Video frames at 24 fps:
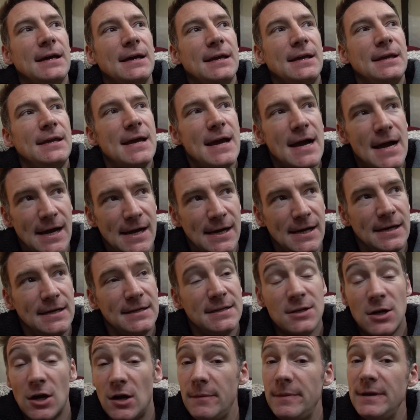yeah, it's
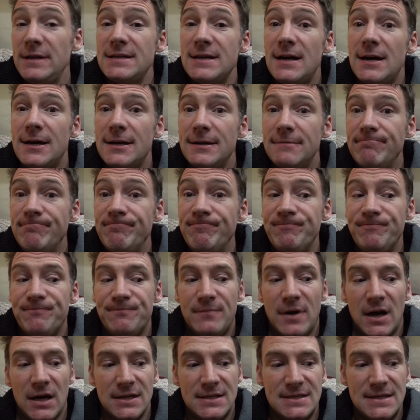got to be done
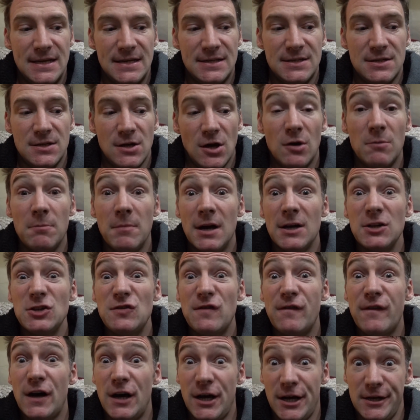but it's not much
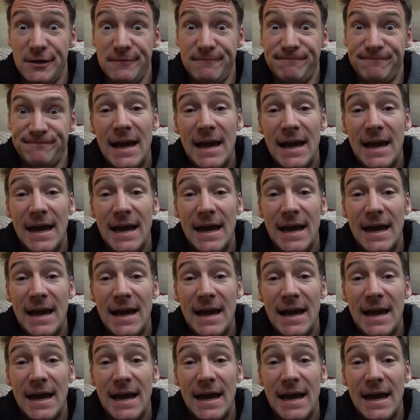fun.